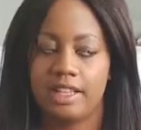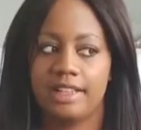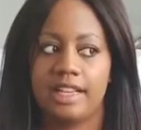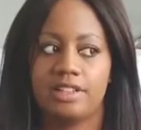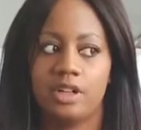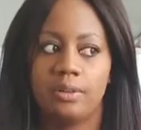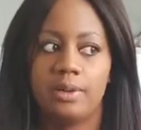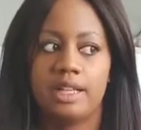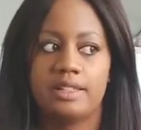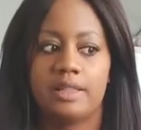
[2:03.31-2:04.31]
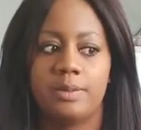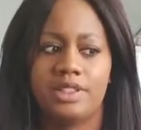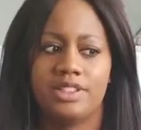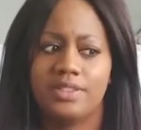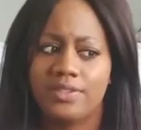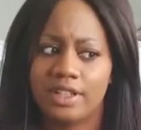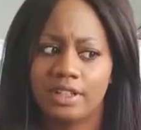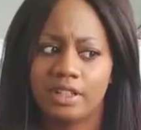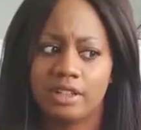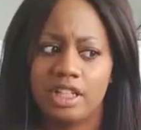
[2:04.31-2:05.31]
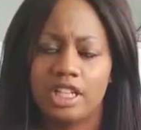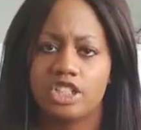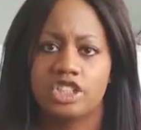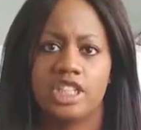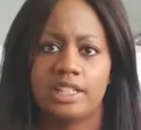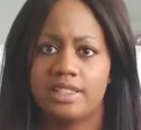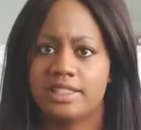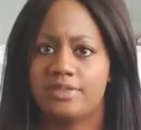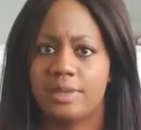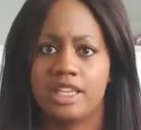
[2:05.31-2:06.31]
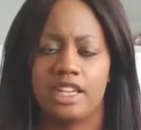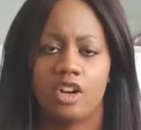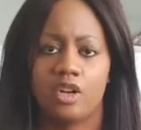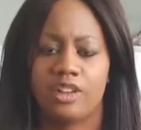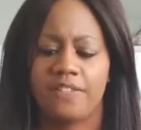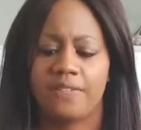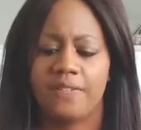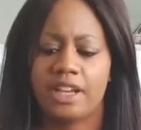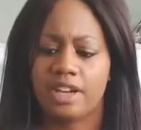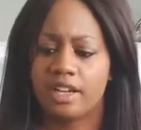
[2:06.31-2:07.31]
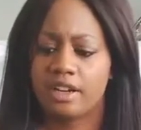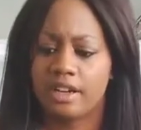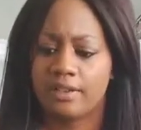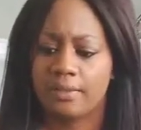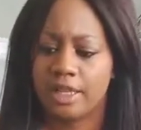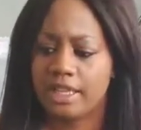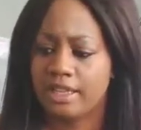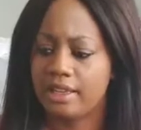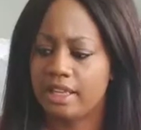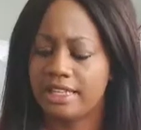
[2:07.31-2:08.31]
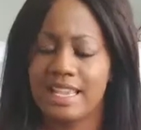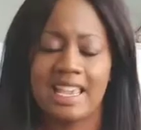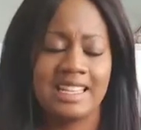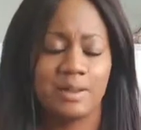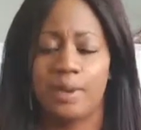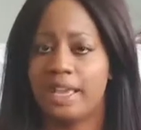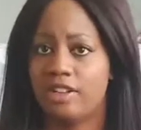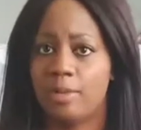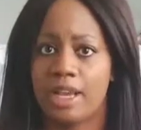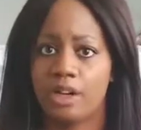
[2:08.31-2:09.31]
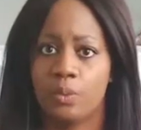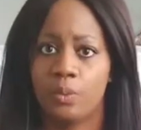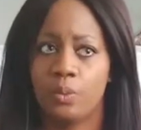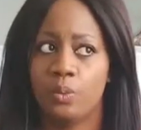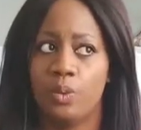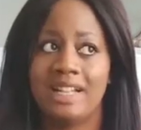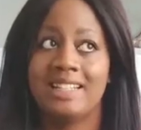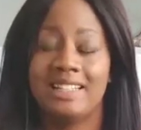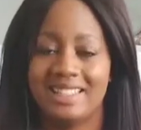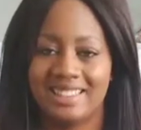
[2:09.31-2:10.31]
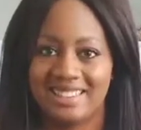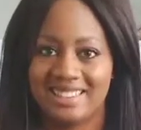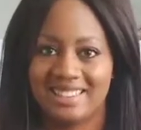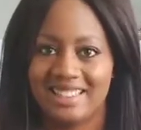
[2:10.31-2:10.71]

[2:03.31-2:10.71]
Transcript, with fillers: Like I don't want someone to feel jealous of me or inferior of me in any way, no matter what it is.